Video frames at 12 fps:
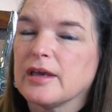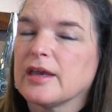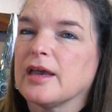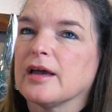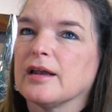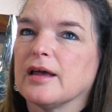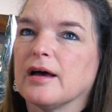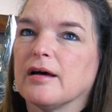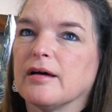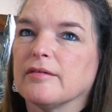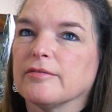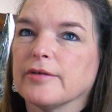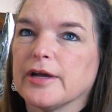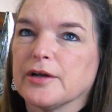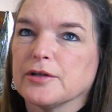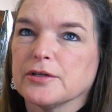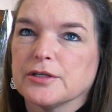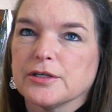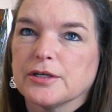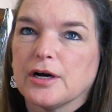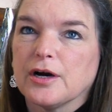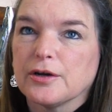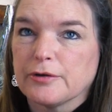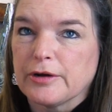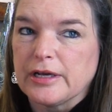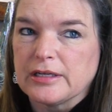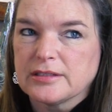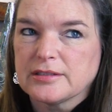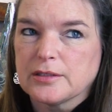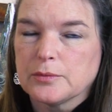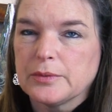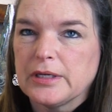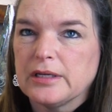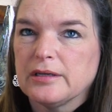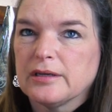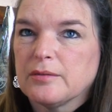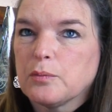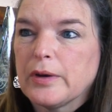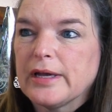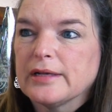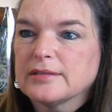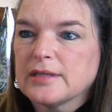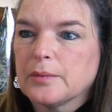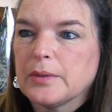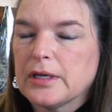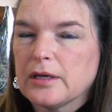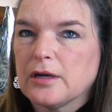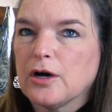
they can't have regular honoring. So we did ways that we could